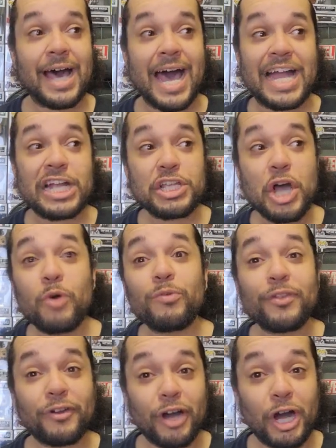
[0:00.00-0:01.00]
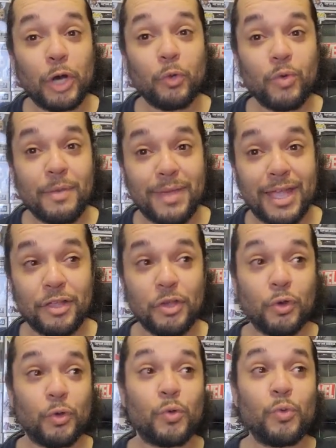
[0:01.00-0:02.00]
I know there are women
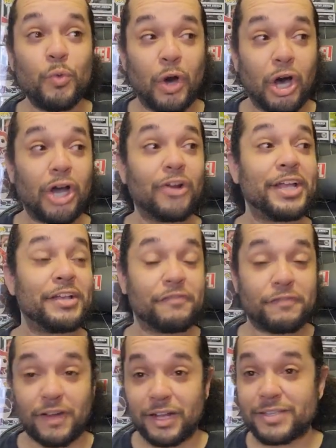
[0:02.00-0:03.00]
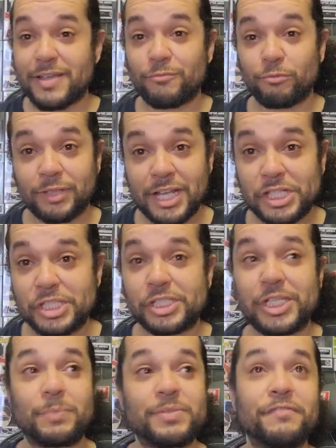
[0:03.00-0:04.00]
who are in fucked up
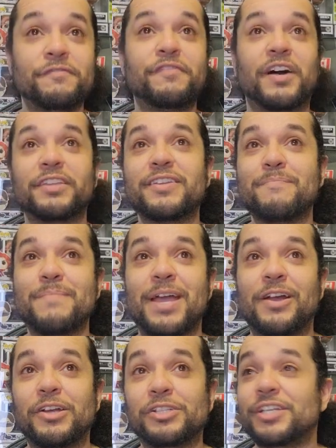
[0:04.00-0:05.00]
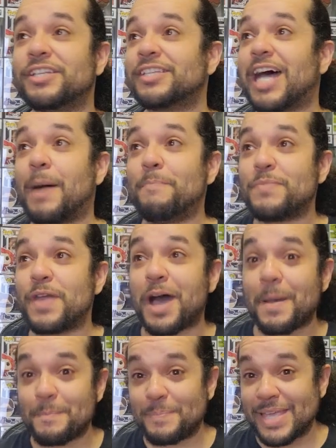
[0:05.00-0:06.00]
relationships and fucked up marriages. I'm
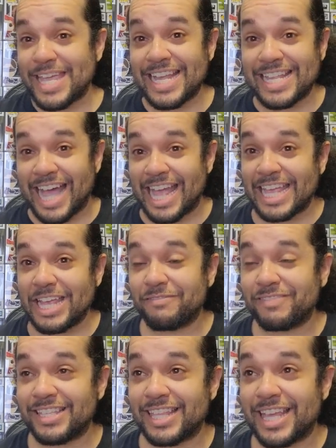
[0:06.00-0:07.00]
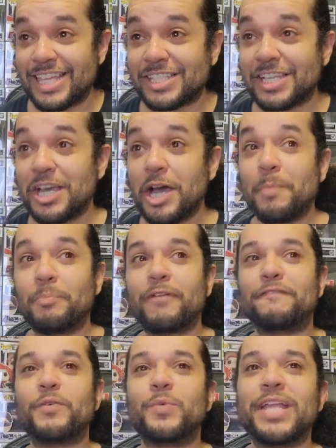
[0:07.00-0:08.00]
not being naive to this.
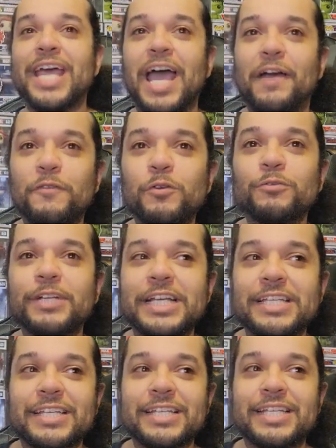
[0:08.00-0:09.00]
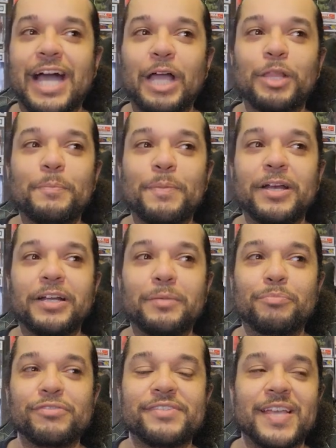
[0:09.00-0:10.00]
But for whatever reason, Tyler
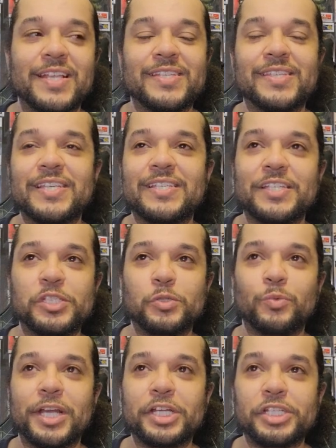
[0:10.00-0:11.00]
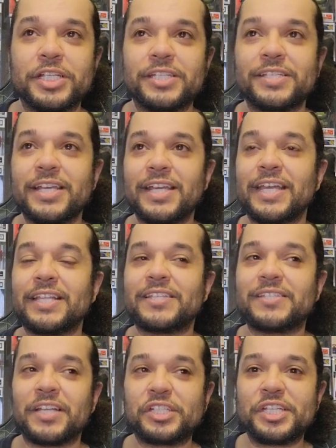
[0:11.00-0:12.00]
Perry presents these situations in
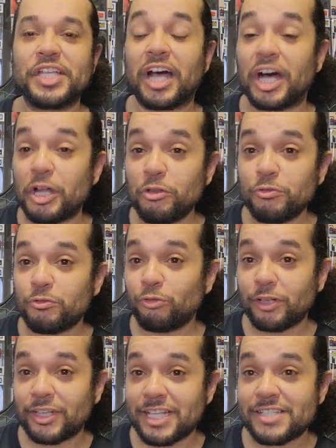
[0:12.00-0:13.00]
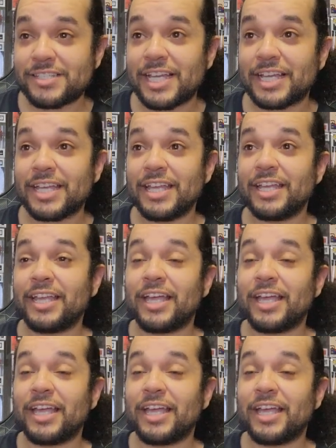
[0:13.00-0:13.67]
such an unrealistic,